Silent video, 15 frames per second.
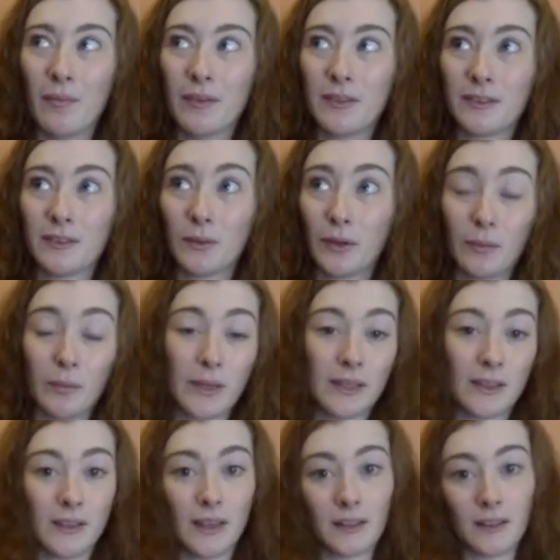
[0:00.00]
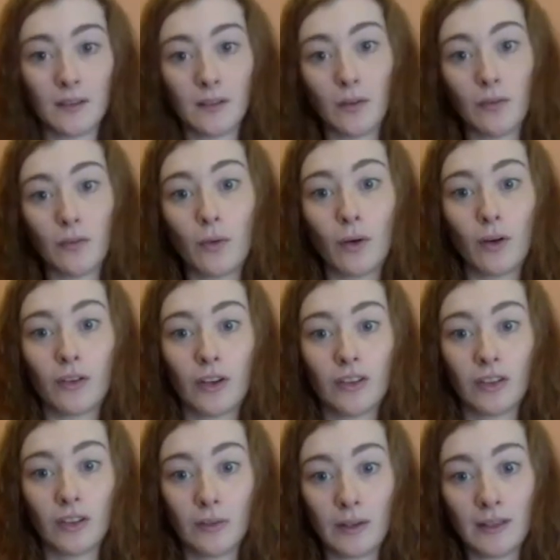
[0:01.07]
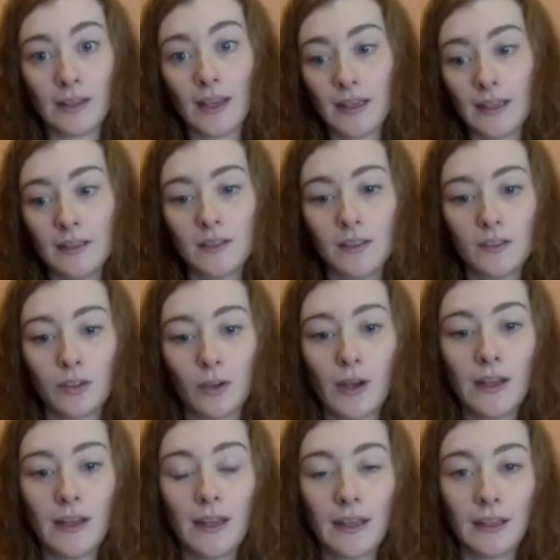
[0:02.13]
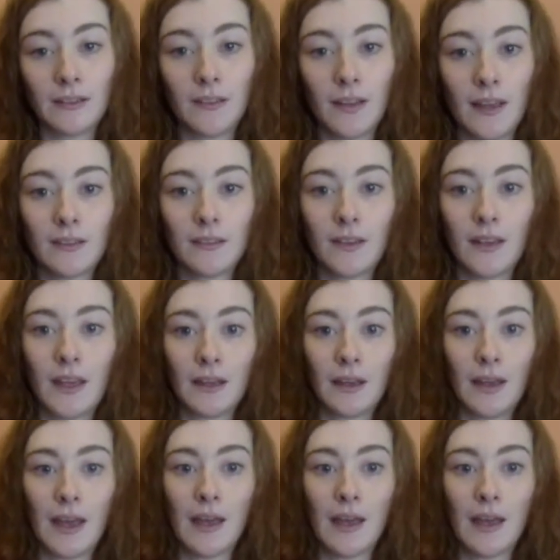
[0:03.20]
so that we can like afford it and we can get into trialing and testing.